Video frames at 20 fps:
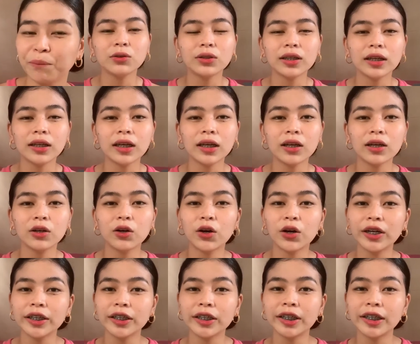Yung naging
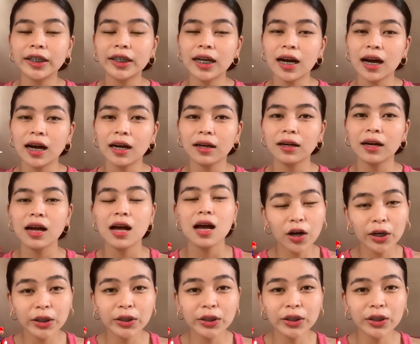courier ng
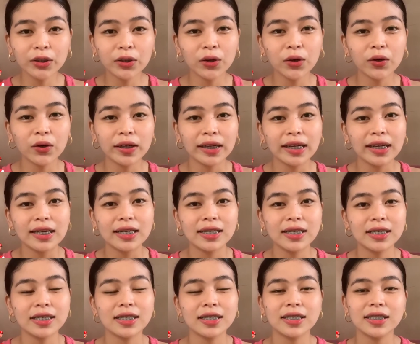order ko
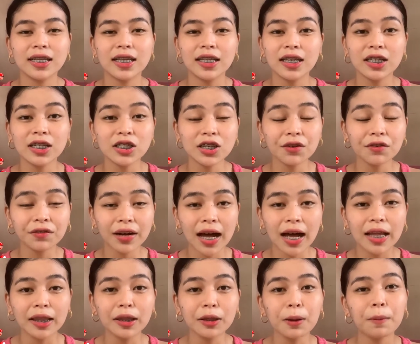is the Ninja
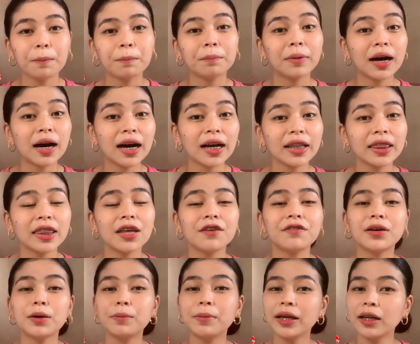Van. But
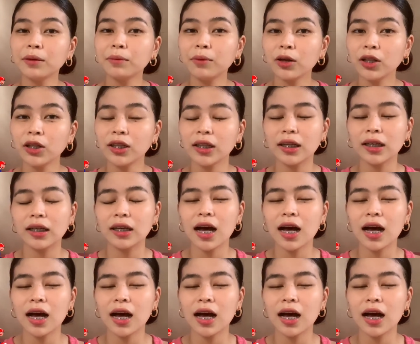if available